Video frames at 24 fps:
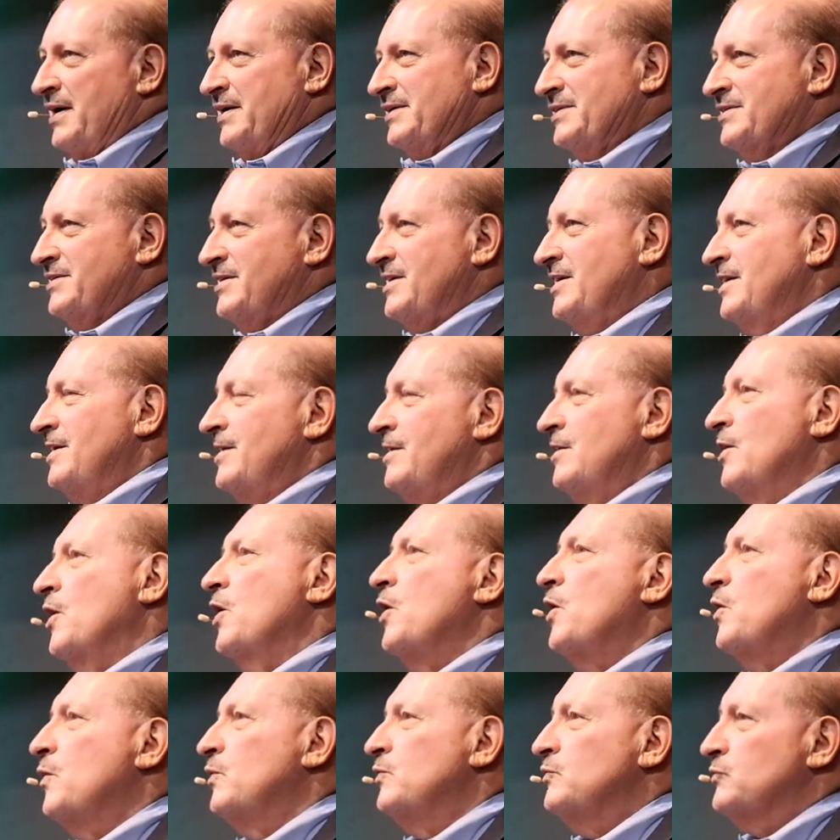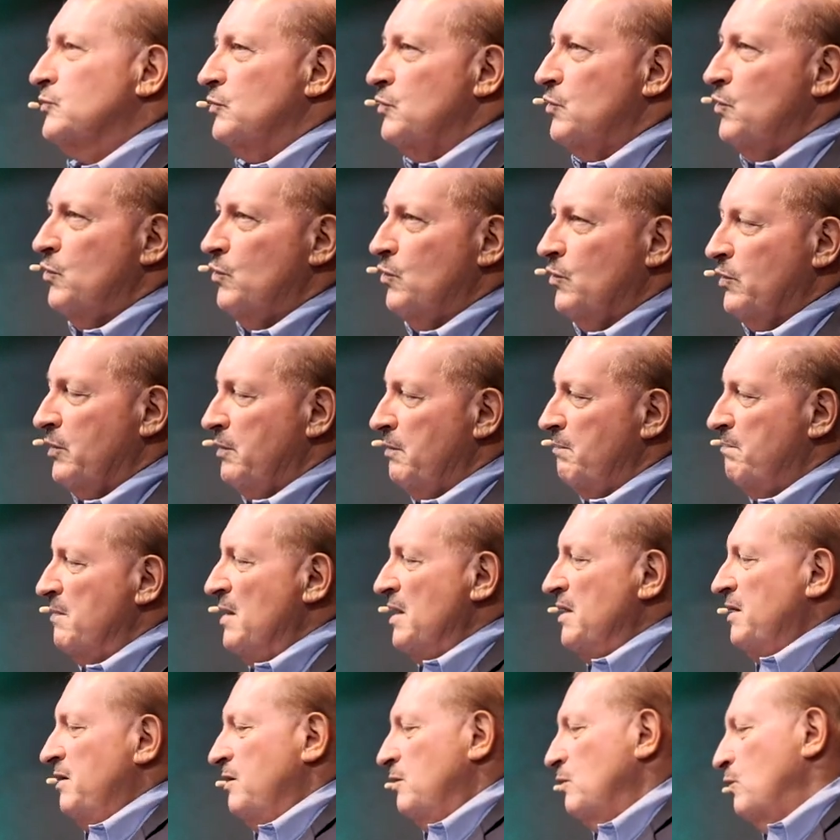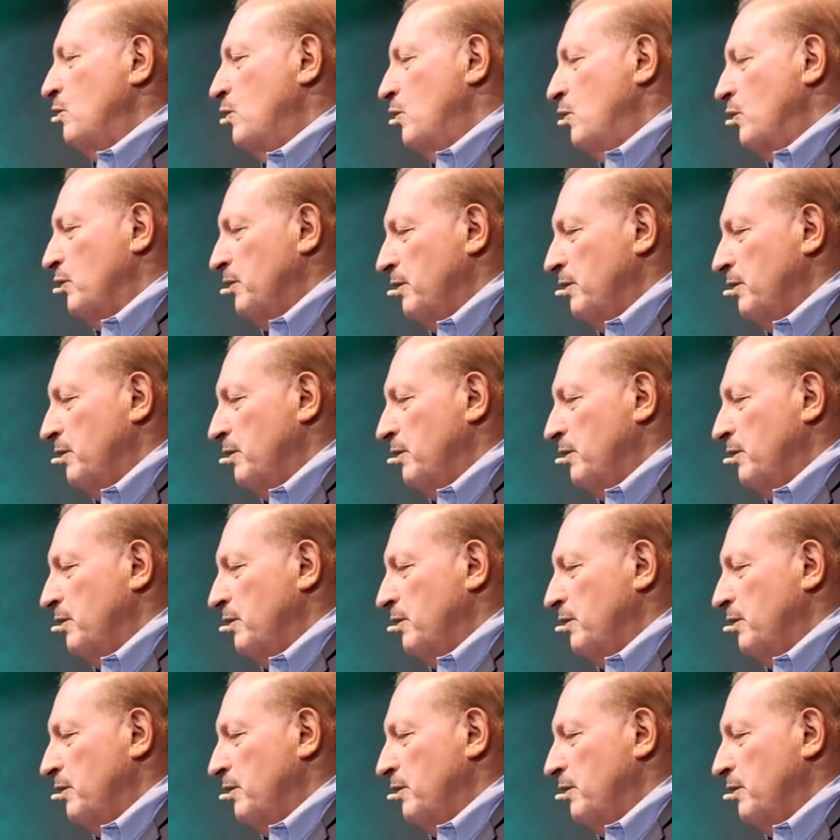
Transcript: CEOs or who